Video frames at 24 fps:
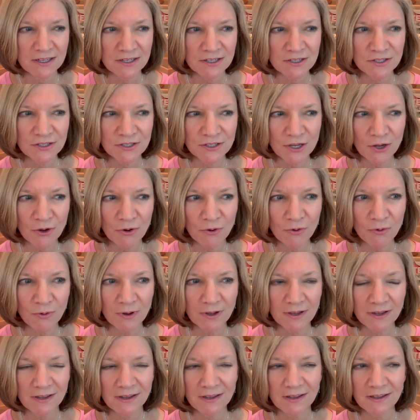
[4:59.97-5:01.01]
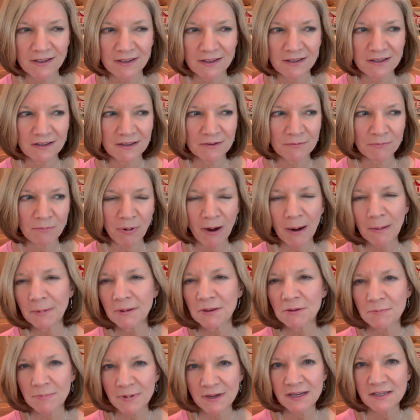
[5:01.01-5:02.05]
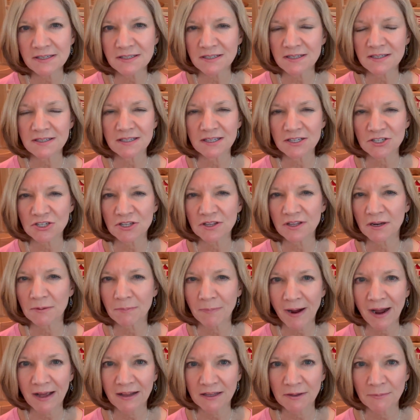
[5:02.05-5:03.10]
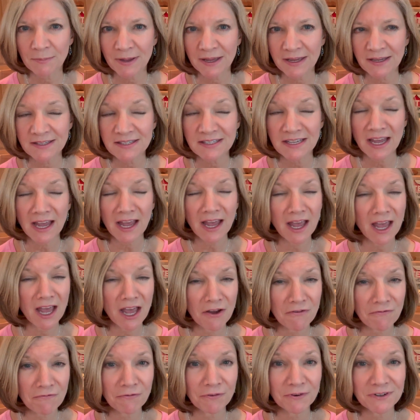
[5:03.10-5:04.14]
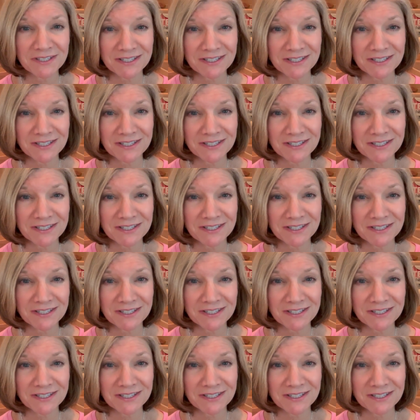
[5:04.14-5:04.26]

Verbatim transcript: So probably the biggest decision that a pilot makes every